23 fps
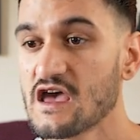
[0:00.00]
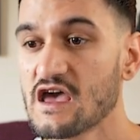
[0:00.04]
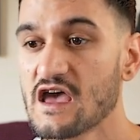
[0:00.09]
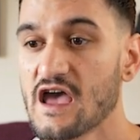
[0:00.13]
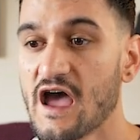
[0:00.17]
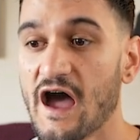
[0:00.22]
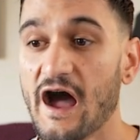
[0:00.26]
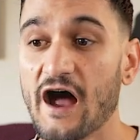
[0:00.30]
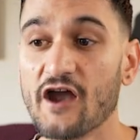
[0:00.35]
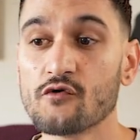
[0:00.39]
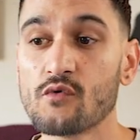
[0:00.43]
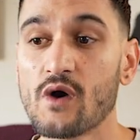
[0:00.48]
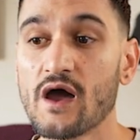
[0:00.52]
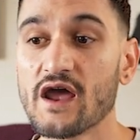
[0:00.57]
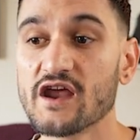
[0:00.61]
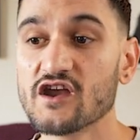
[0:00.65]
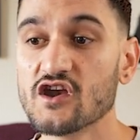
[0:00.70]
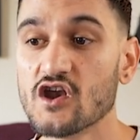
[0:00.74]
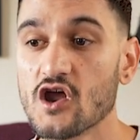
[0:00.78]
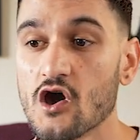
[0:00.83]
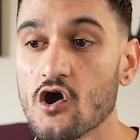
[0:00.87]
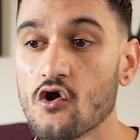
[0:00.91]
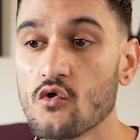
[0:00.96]
How do I
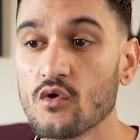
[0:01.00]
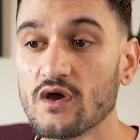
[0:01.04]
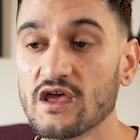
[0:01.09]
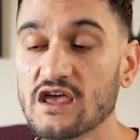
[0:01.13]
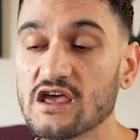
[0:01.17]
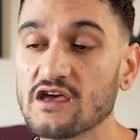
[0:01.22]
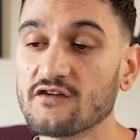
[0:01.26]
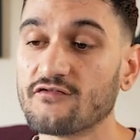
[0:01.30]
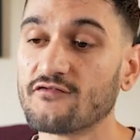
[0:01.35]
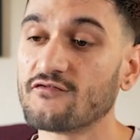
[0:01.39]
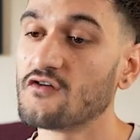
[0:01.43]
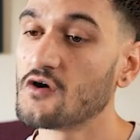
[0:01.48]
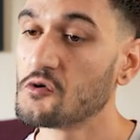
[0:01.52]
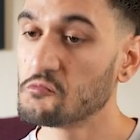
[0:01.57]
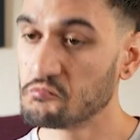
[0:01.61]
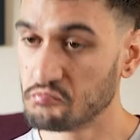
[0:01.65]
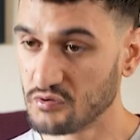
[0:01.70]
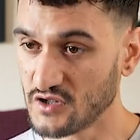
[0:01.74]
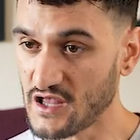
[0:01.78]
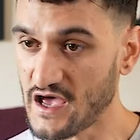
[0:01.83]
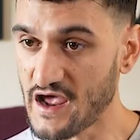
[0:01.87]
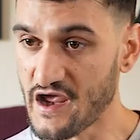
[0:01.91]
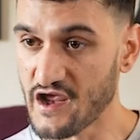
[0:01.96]
know if
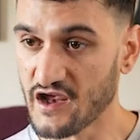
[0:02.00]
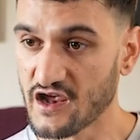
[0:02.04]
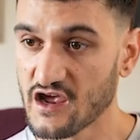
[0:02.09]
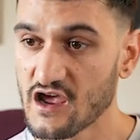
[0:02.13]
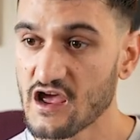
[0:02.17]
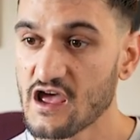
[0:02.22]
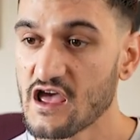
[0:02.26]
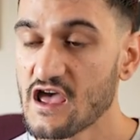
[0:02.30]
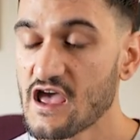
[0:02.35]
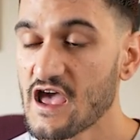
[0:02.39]
blank?